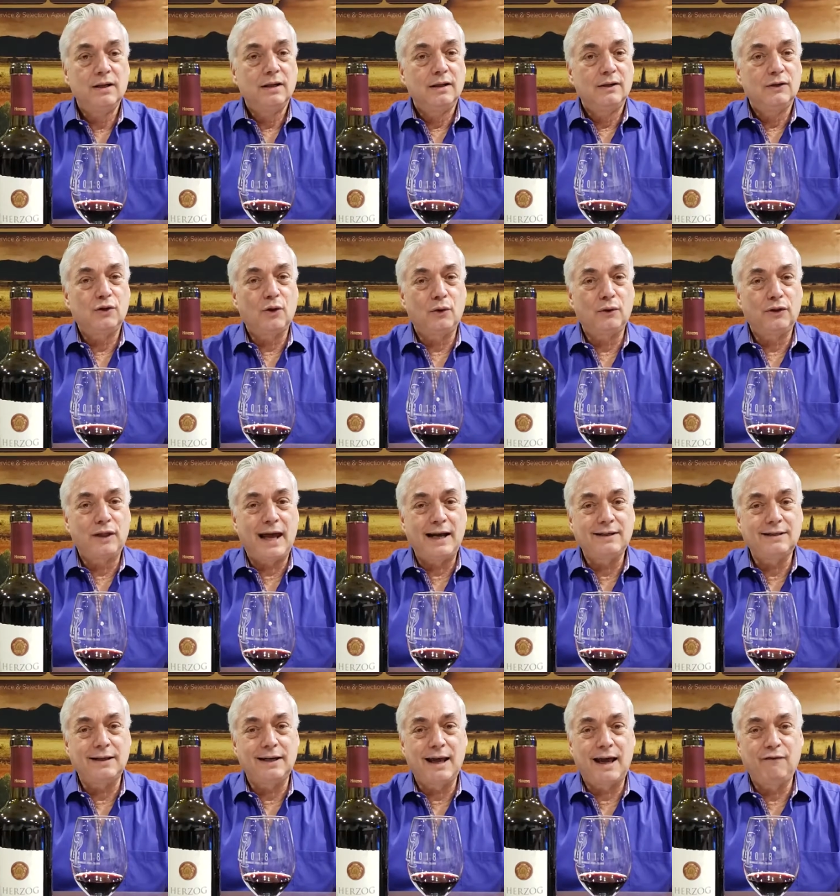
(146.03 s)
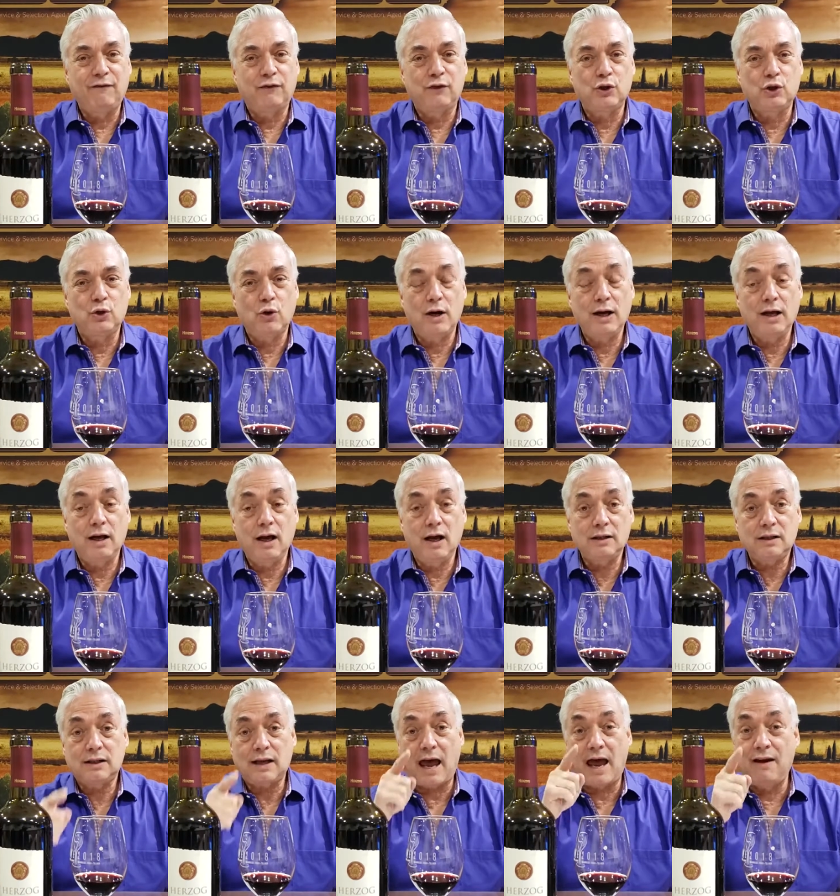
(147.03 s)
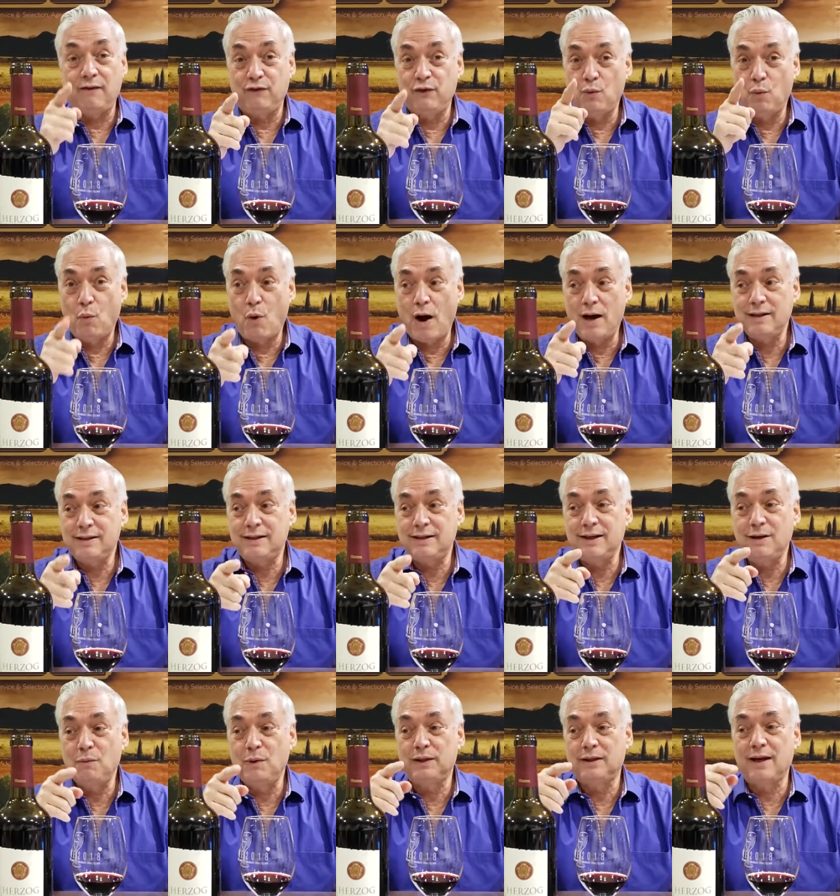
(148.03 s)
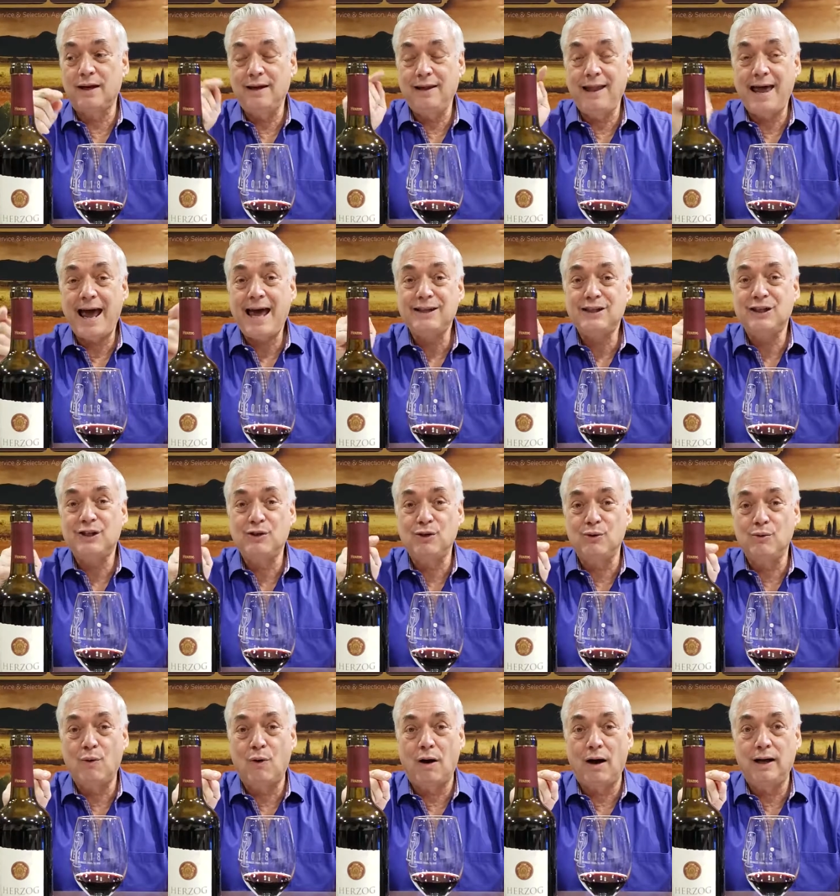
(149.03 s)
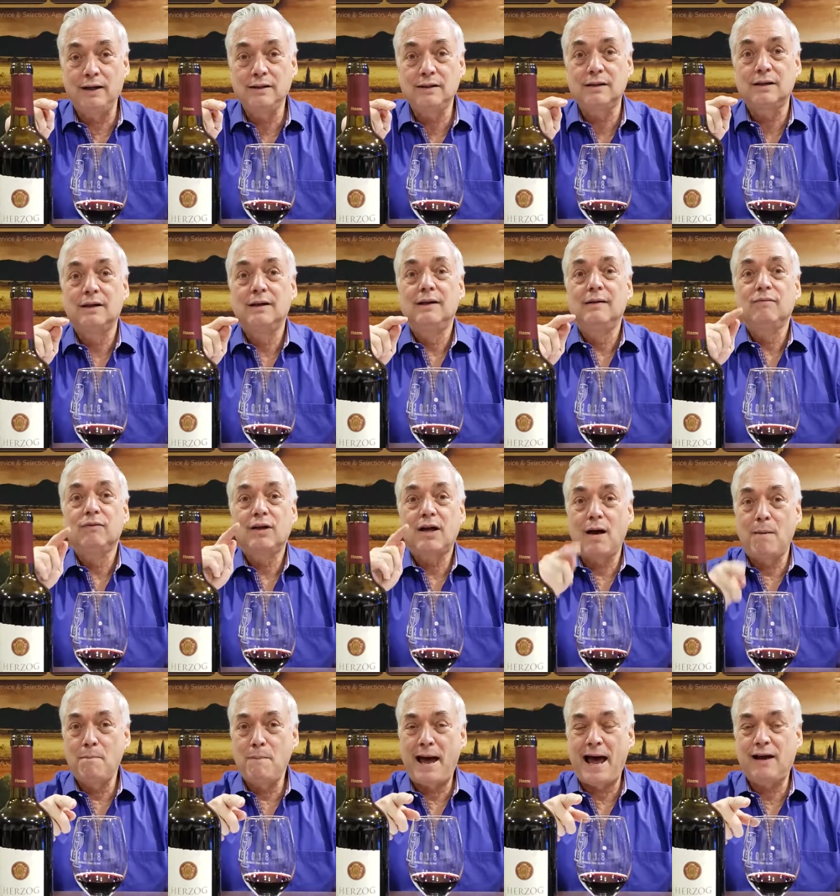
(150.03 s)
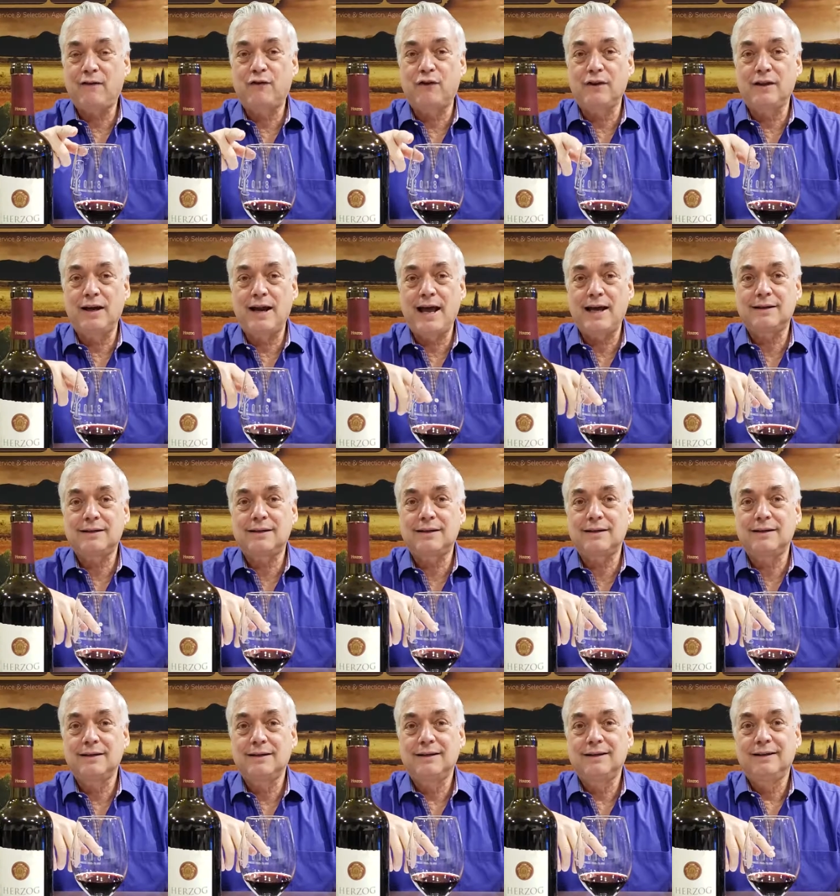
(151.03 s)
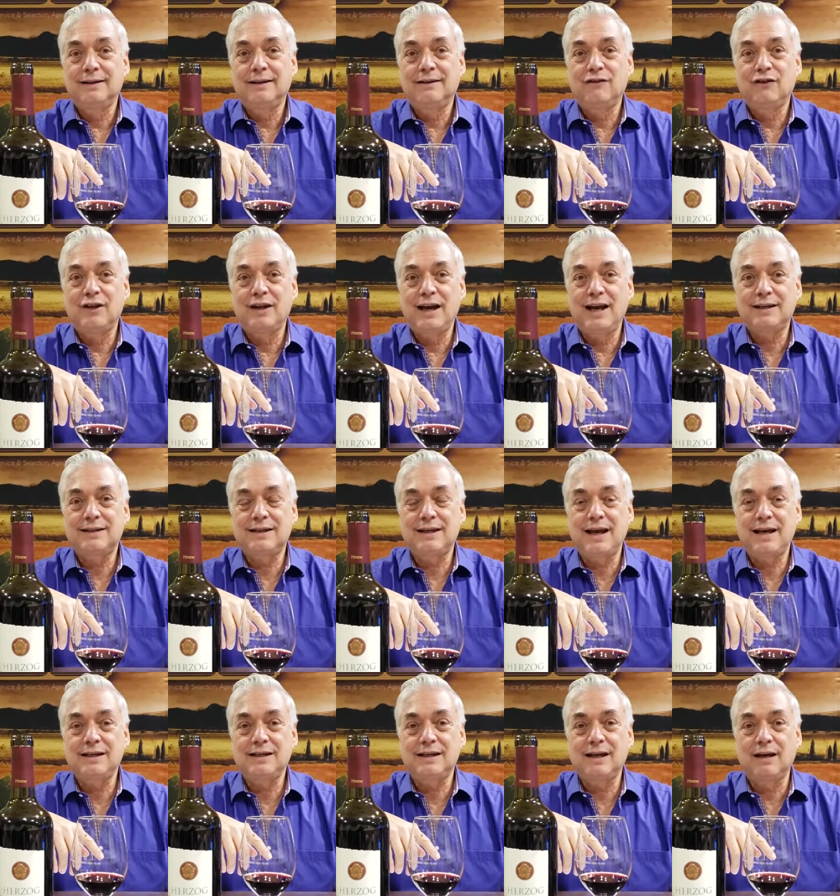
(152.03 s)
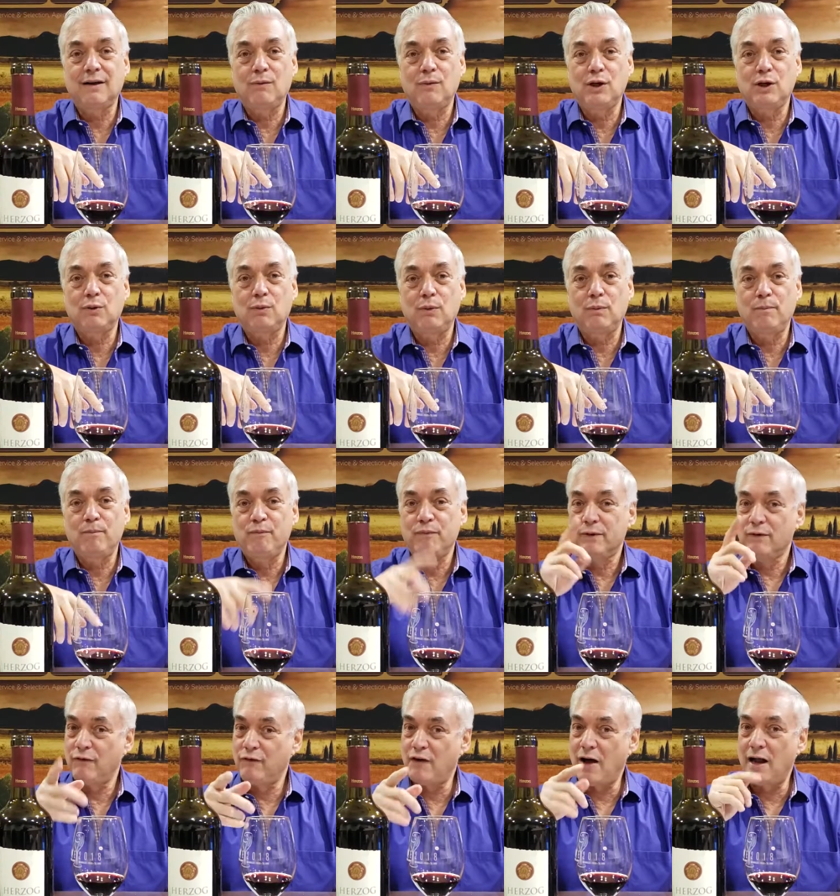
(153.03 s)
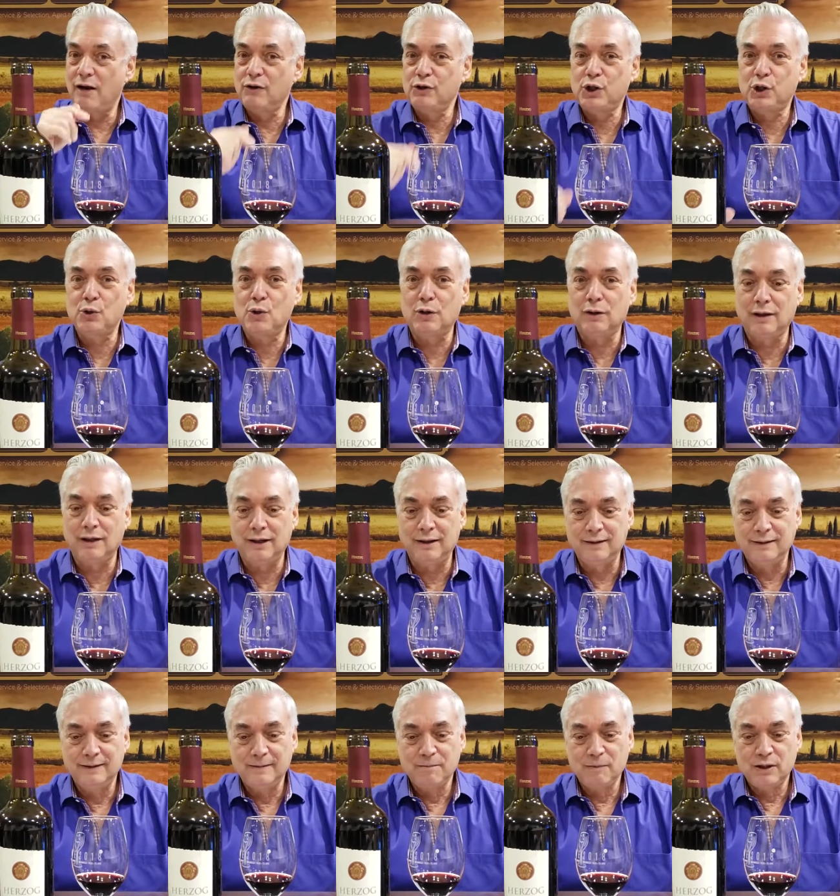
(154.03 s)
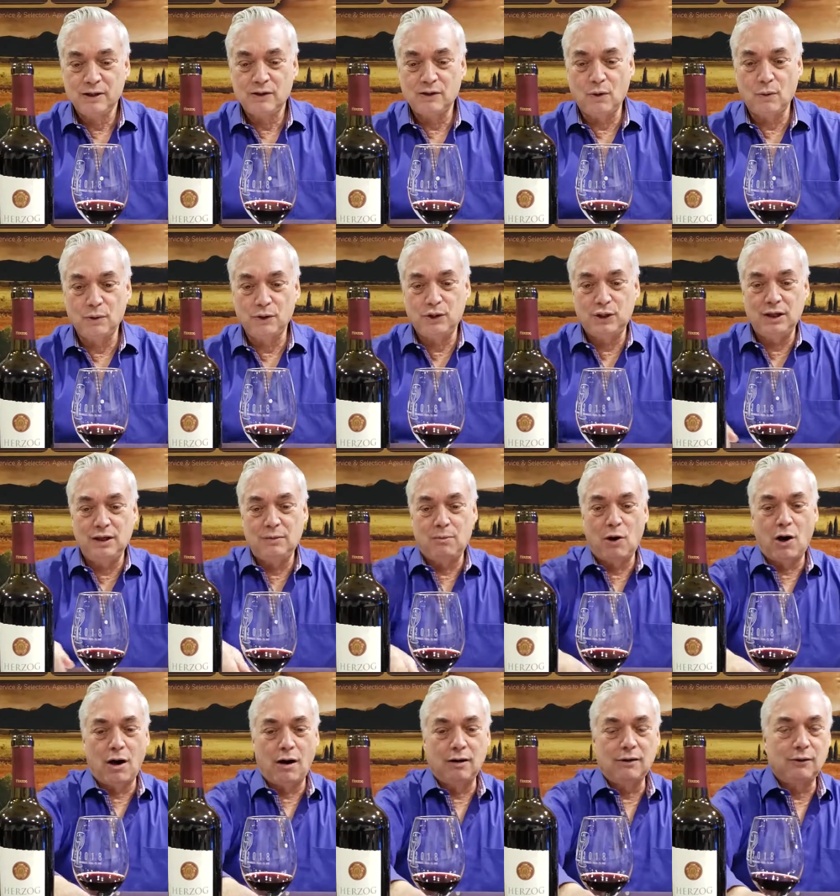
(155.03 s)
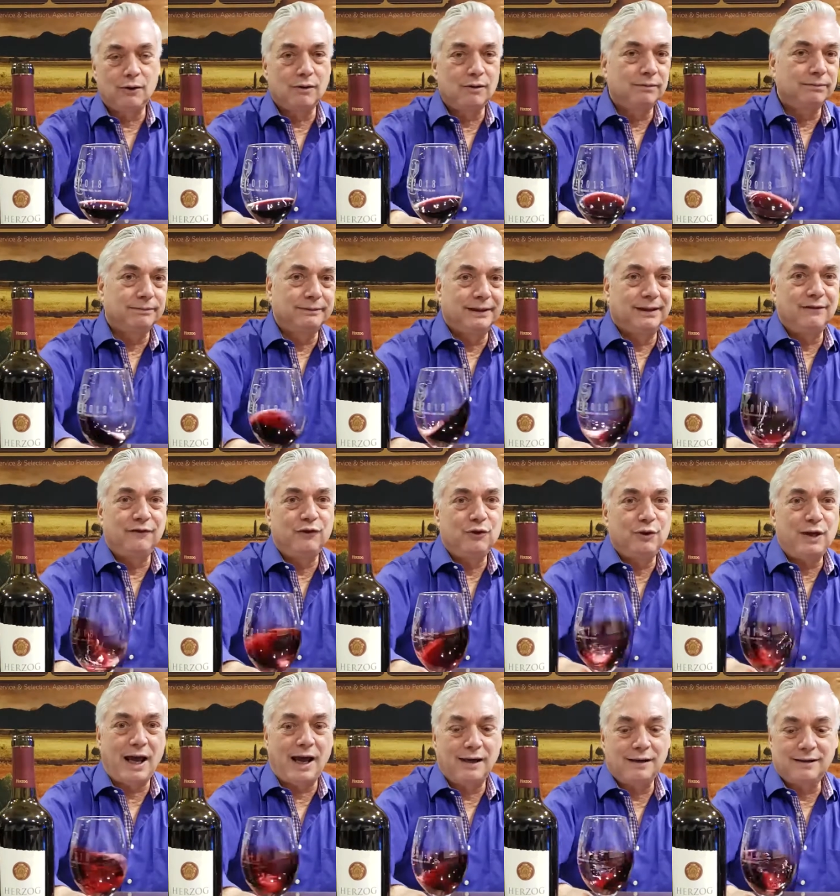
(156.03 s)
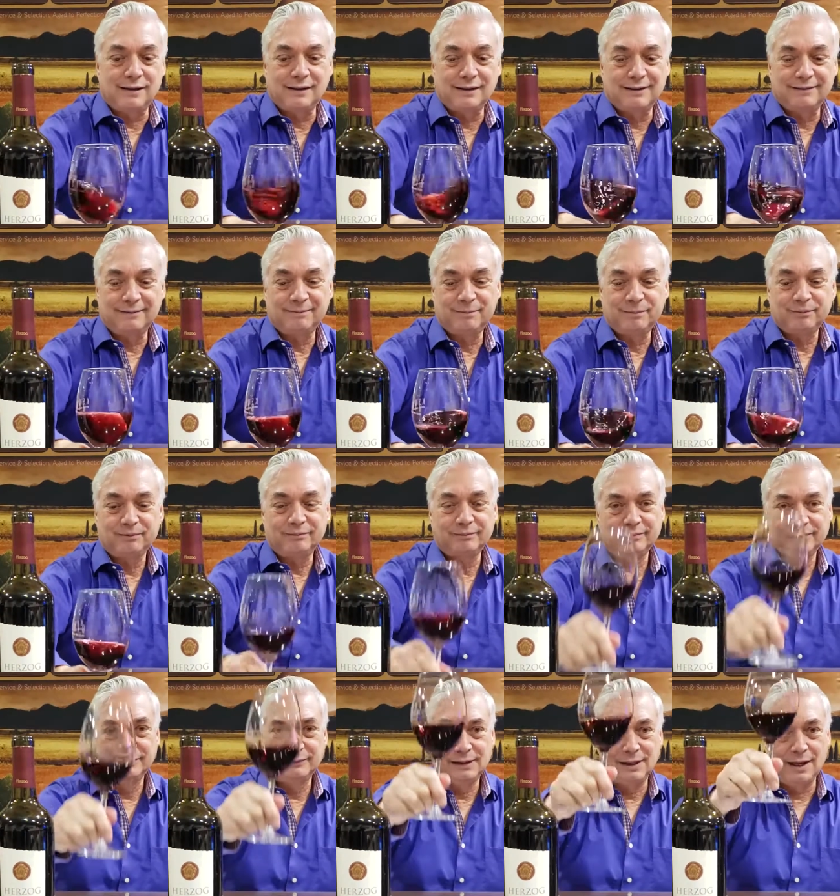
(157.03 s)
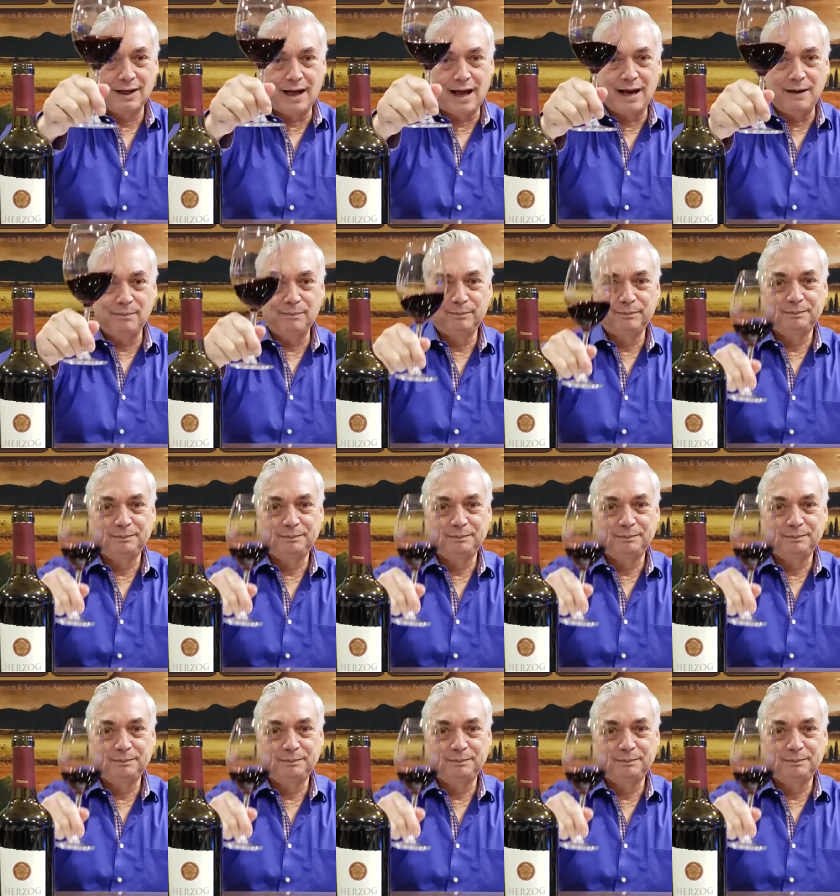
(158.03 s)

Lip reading: So thanks again for joining us. And if you want to see what the last 2 wines, come back for the next tasting, which will follow shortly. So we'll see you tomorrow or in a few days. L'chaim.